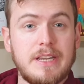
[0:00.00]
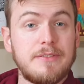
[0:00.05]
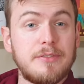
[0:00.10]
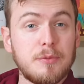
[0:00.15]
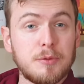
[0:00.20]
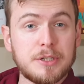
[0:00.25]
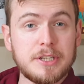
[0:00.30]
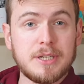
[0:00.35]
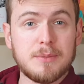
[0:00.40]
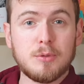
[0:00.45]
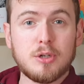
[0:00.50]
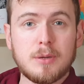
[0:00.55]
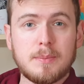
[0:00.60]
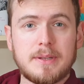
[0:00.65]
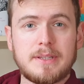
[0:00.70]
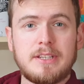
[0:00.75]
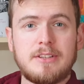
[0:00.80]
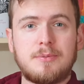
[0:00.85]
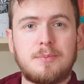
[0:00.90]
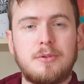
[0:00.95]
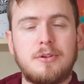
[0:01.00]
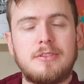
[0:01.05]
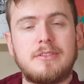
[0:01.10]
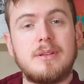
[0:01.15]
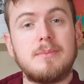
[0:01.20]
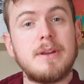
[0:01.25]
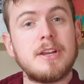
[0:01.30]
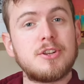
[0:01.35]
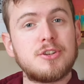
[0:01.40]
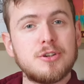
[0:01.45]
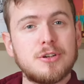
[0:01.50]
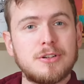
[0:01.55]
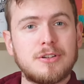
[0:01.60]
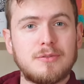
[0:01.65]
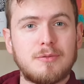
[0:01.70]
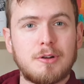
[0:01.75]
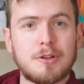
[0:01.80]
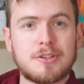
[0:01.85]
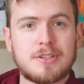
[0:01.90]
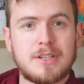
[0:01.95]
If you want to hear more about these books, then make sure to
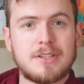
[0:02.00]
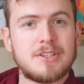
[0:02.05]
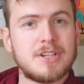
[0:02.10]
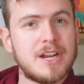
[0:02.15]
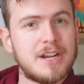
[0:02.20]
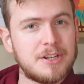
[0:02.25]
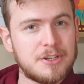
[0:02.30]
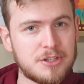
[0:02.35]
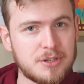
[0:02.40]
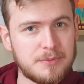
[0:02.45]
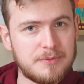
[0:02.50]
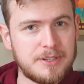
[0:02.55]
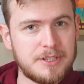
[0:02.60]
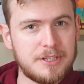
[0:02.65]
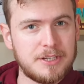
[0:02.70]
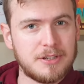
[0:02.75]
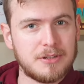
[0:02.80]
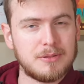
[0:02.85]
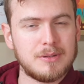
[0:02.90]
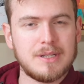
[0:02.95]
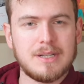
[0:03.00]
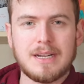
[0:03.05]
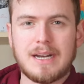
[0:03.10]
watch that charity shop video.